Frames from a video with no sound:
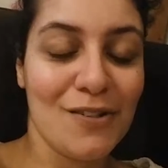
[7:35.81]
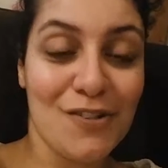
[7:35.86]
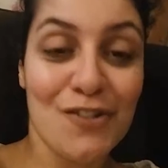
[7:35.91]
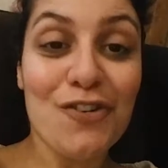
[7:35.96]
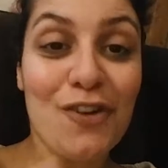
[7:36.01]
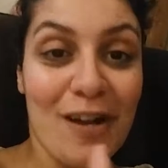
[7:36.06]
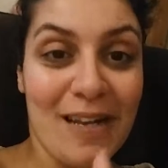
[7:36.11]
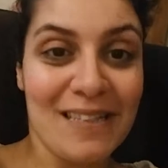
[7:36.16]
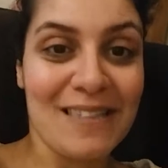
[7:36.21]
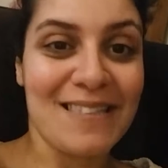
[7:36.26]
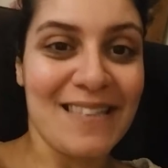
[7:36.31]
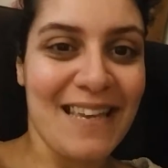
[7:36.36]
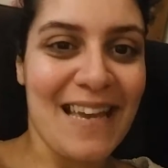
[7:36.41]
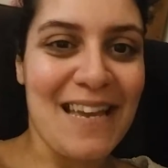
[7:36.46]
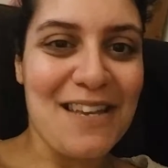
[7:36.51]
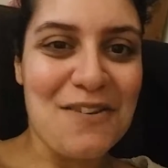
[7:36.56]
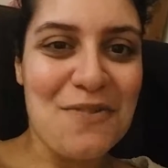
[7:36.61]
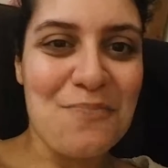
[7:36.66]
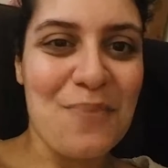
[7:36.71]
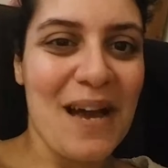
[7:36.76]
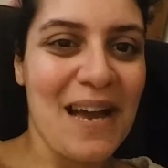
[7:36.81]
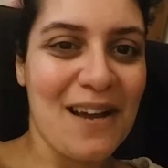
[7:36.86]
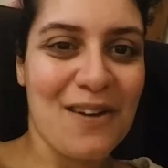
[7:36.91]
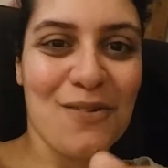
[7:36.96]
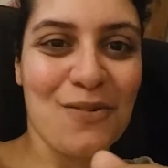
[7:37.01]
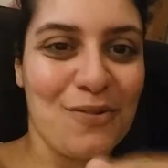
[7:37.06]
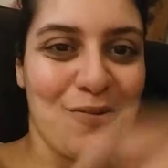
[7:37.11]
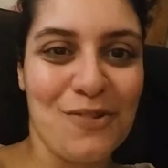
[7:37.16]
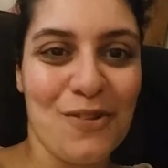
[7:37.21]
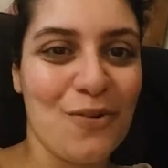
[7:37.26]
trying to get you
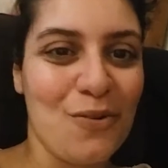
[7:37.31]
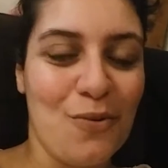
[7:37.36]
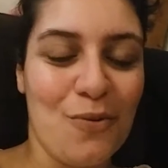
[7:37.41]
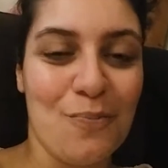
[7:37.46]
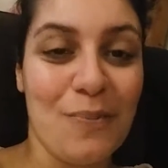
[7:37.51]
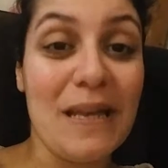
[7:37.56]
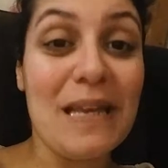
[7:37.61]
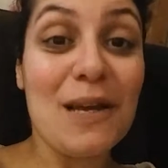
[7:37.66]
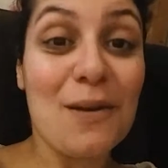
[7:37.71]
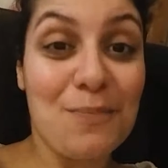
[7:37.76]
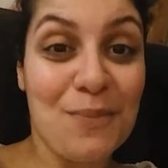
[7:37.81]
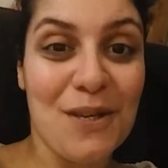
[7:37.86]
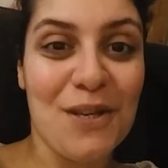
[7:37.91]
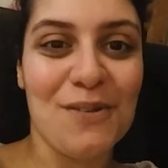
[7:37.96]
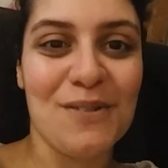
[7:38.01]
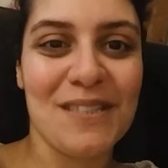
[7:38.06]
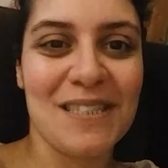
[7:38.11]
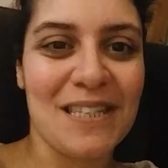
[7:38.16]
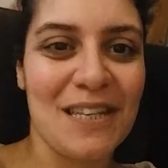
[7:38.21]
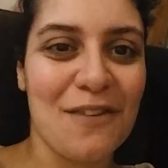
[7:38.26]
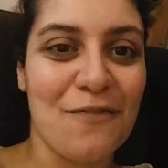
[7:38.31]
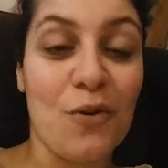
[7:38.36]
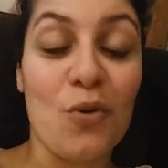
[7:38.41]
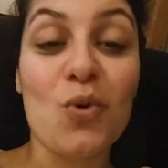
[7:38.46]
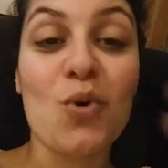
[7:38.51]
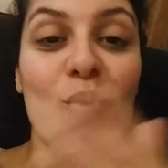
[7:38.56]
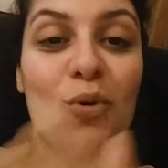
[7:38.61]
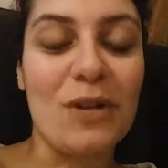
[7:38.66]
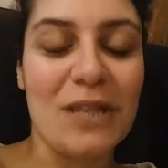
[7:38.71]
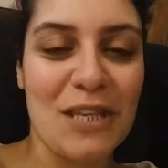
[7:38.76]
back, or being abusive, or
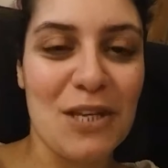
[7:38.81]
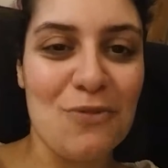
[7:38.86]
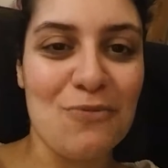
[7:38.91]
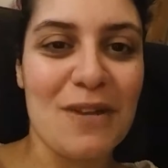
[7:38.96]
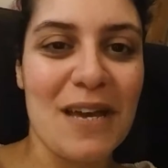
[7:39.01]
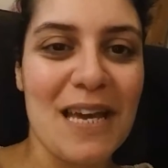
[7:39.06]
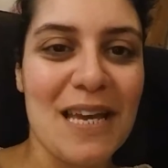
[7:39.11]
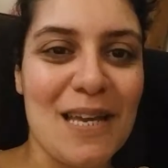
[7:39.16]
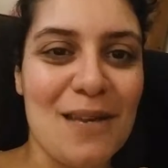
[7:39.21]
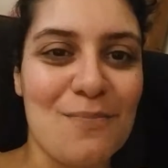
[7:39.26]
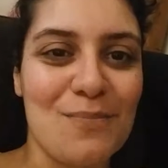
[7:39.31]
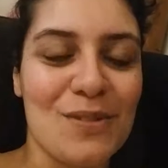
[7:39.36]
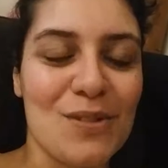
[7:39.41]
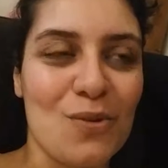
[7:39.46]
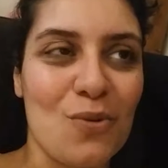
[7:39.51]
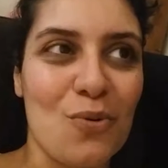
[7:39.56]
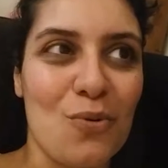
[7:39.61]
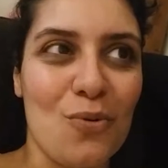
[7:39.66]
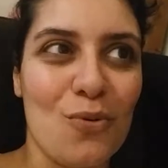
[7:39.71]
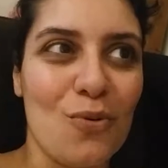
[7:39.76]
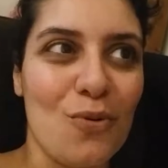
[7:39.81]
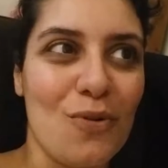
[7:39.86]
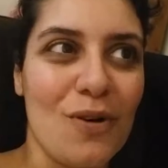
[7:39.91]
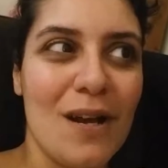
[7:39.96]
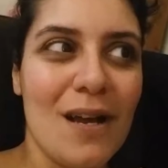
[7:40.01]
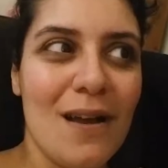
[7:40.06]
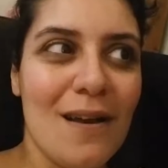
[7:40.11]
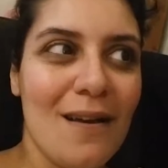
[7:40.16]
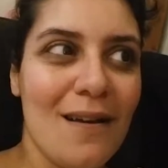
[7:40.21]
calling you names, or